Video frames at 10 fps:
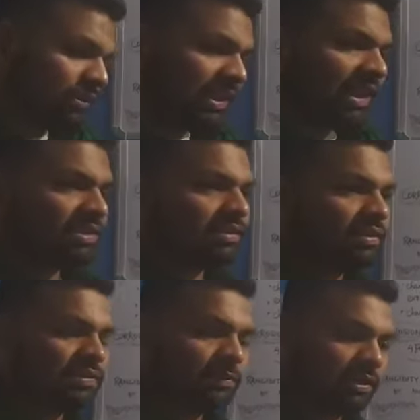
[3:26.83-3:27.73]
due to
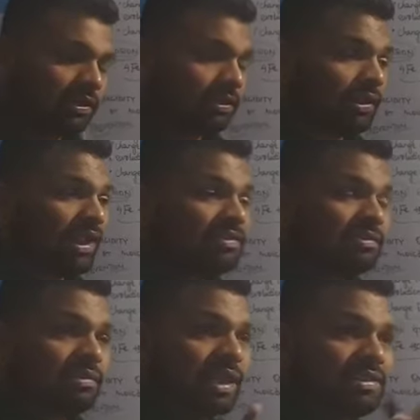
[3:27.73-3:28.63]
reaction of the
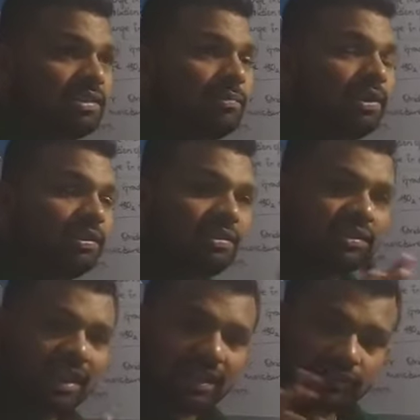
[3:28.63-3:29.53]
as the
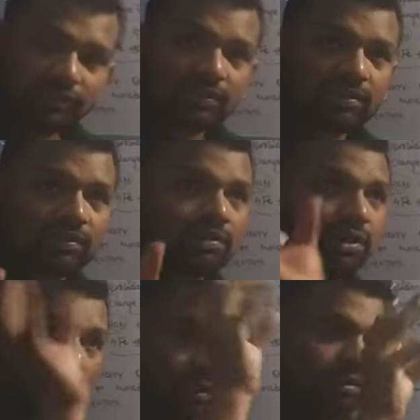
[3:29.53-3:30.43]
metal reacts with
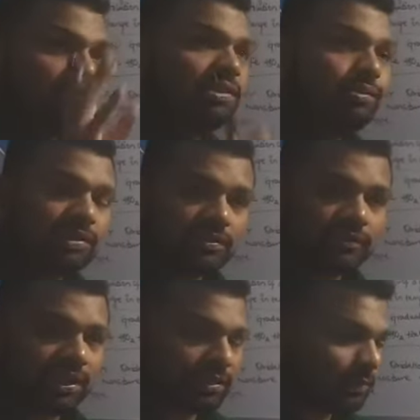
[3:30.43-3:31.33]
the
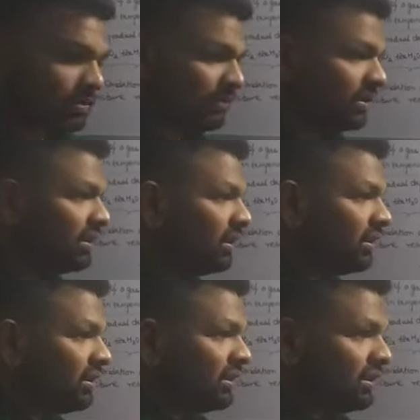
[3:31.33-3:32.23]
constituents of the
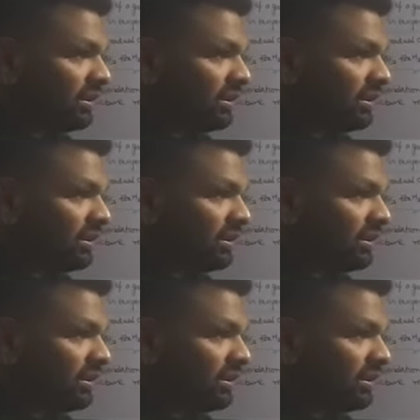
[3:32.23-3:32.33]
atmosphere,